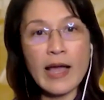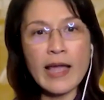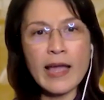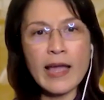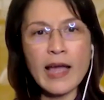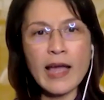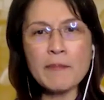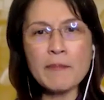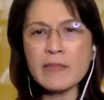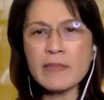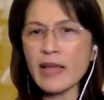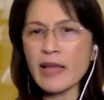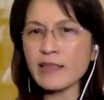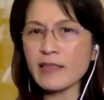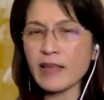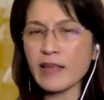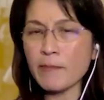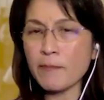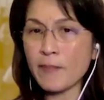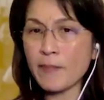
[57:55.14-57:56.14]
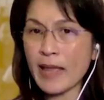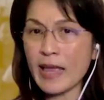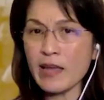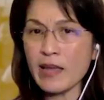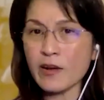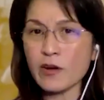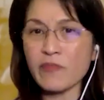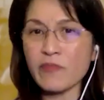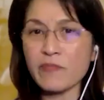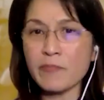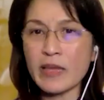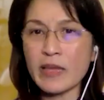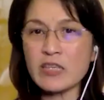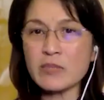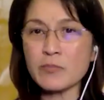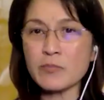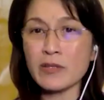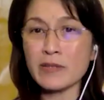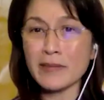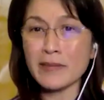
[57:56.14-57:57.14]
I'm not a player of
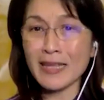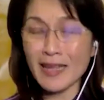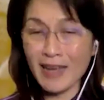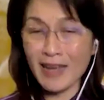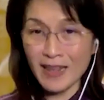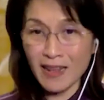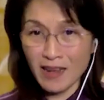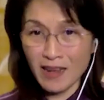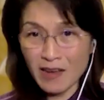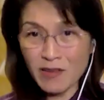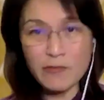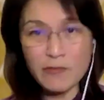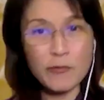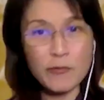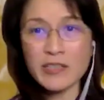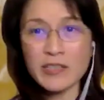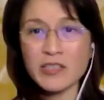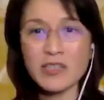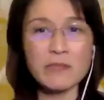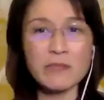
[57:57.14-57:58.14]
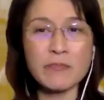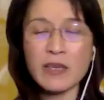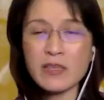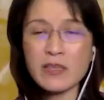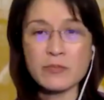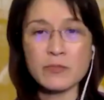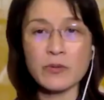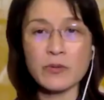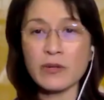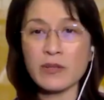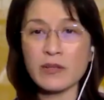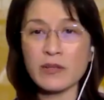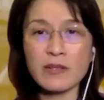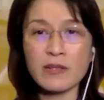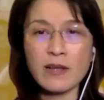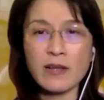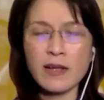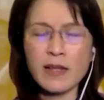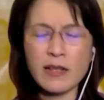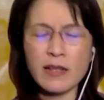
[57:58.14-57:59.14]
baseball. I love watching baseball.
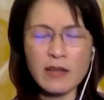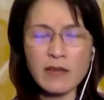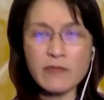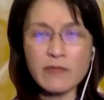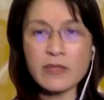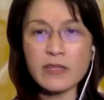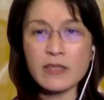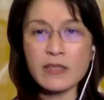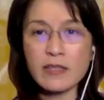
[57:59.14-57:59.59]
Love it.